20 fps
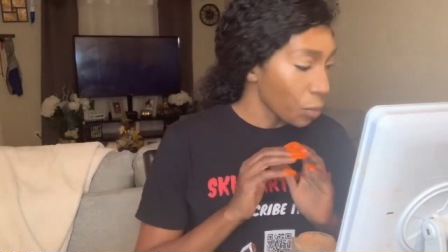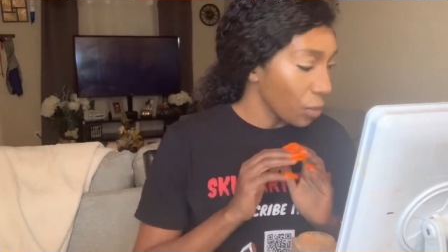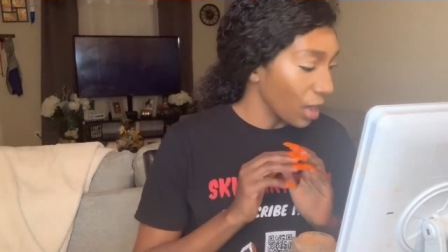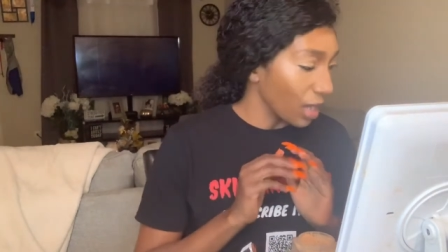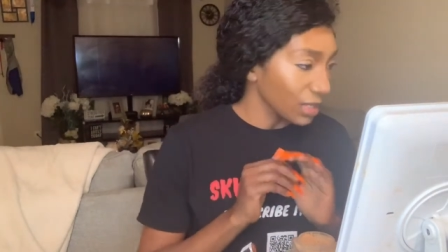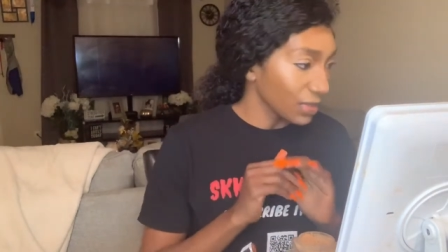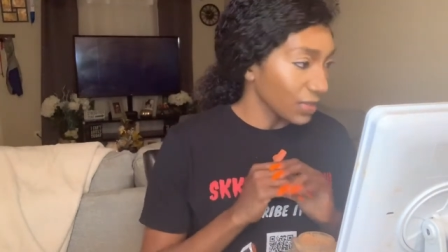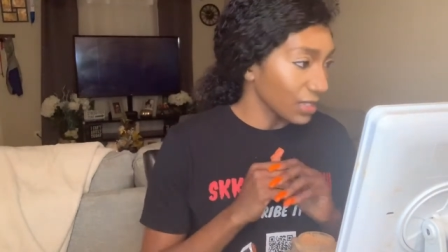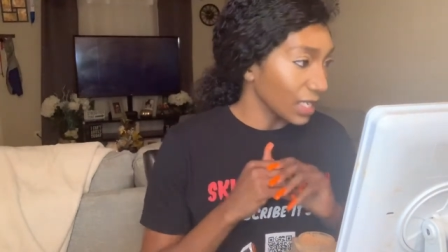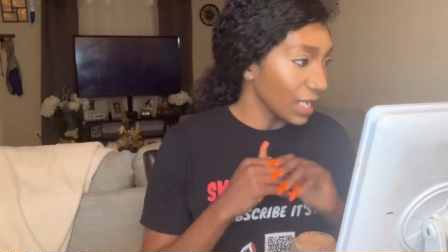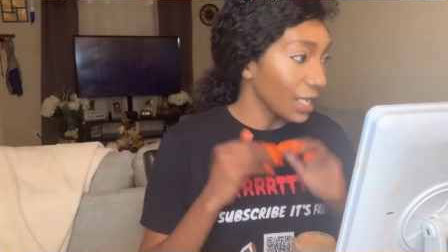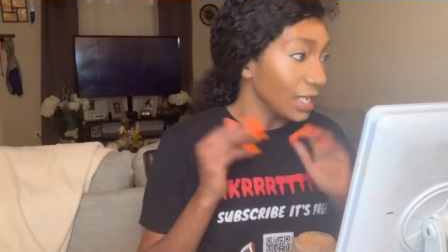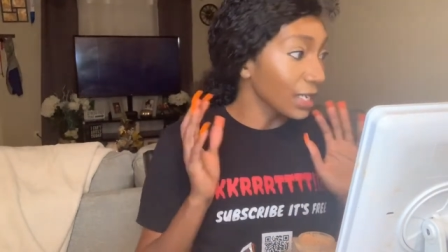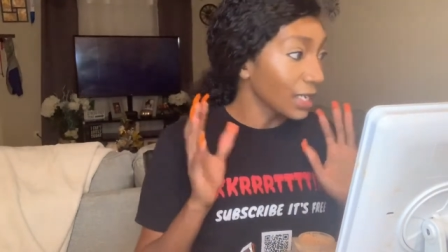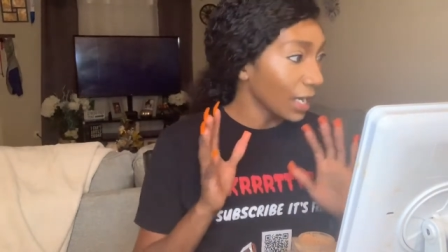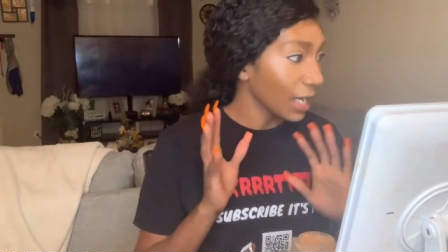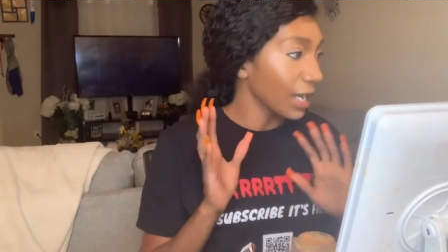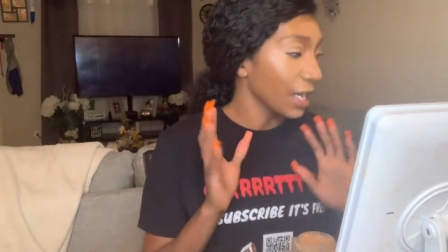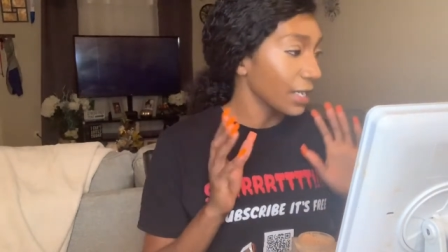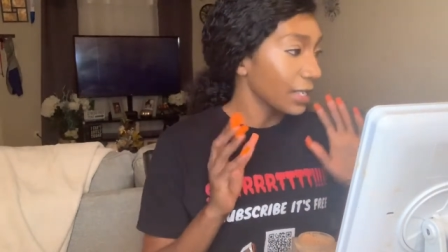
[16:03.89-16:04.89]
I was going to say, look
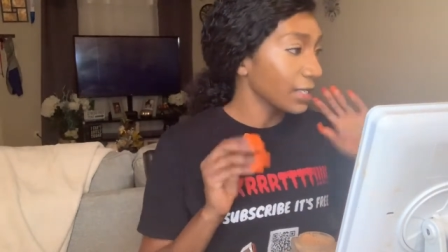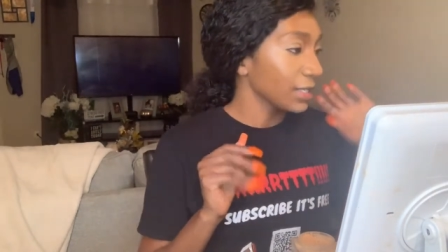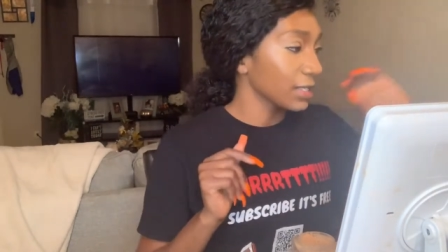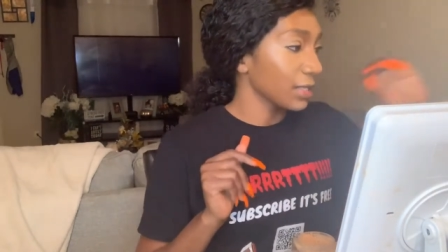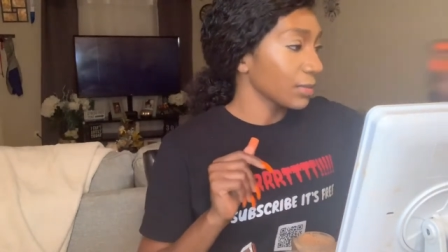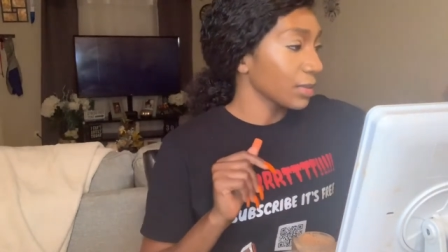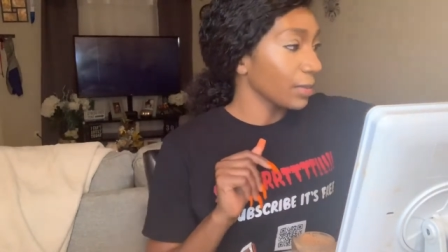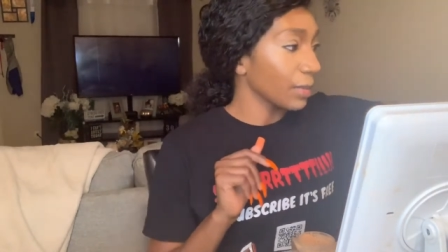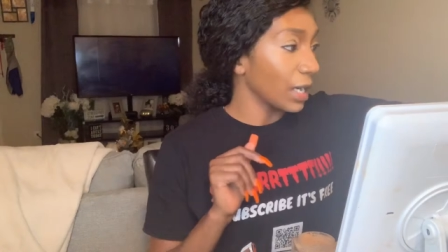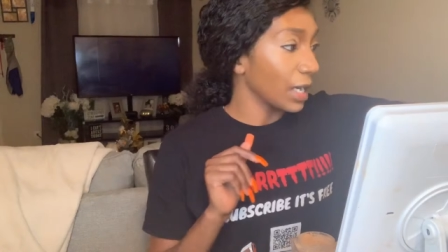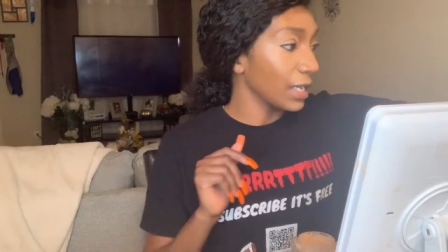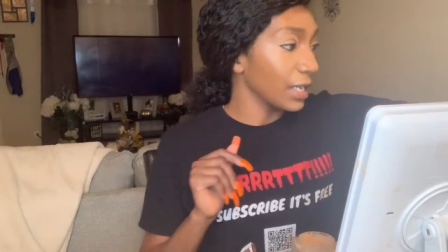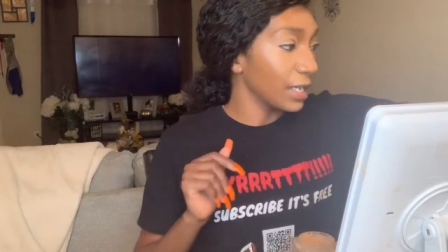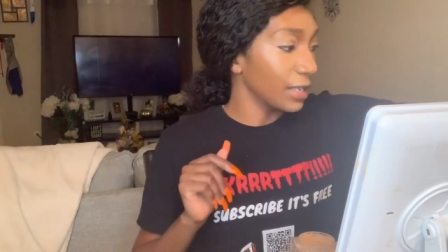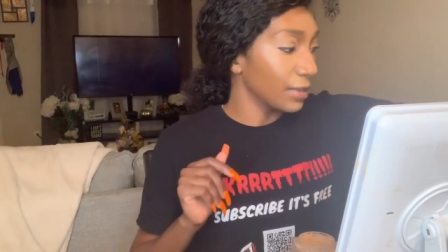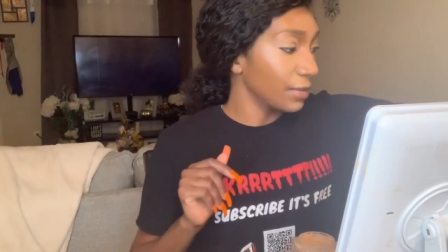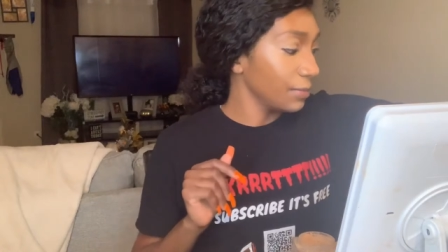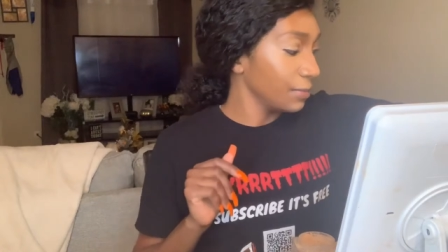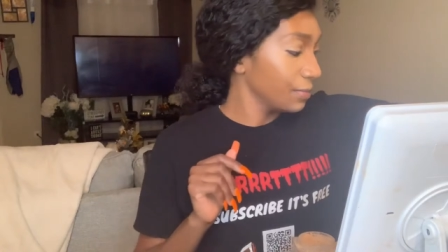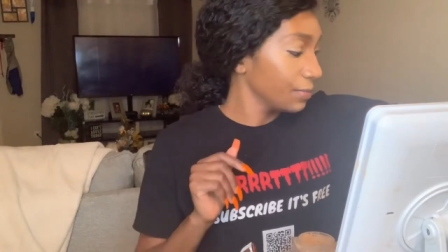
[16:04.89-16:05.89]
like I did something, but I
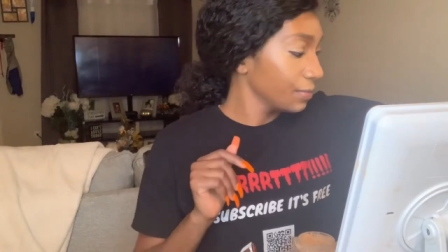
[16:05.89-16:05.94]
didn't.